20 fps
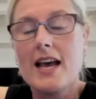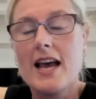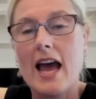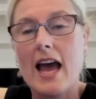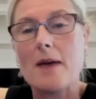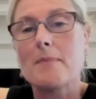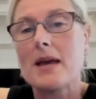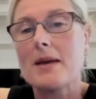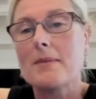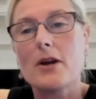
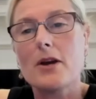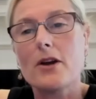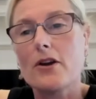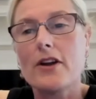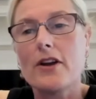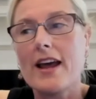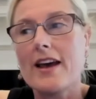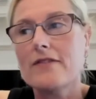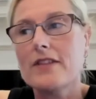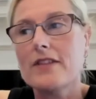And maybe I don't
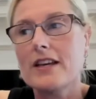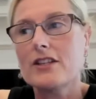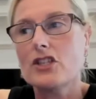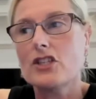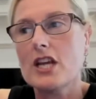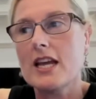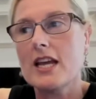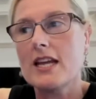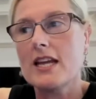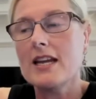have that
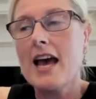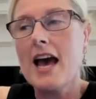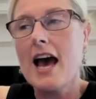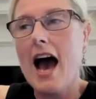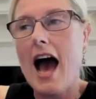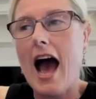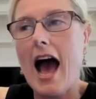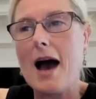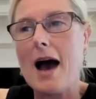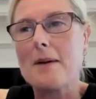gene
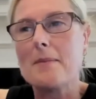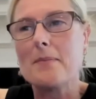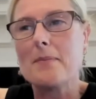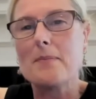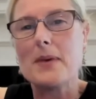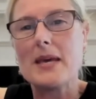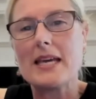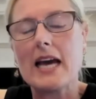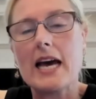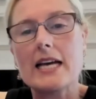um,
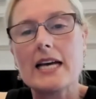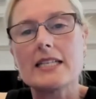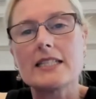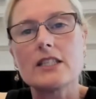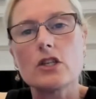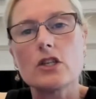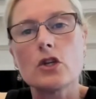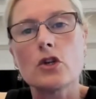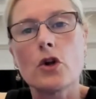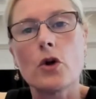because
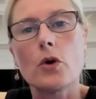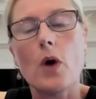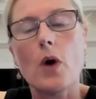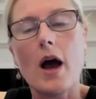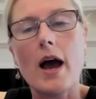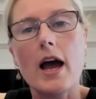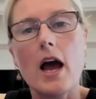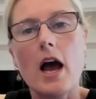you know I,